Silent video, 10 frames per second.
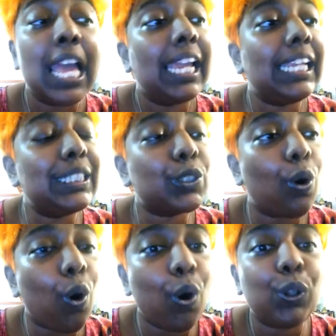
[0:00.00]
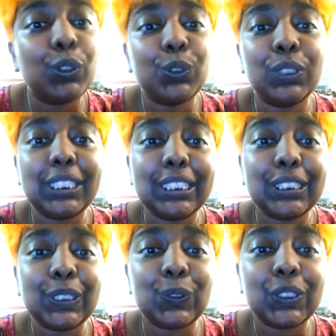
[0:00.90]
It is all too
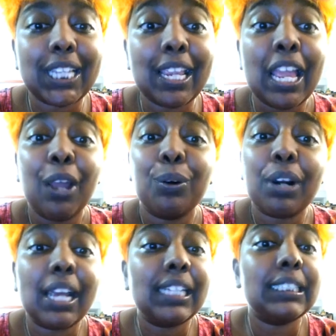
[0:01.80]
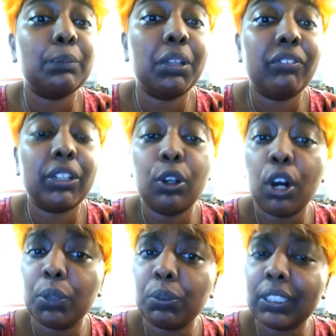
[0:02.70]
easy to say, rise above it,
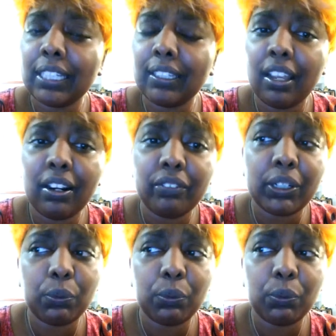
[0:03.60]
God will take care of it.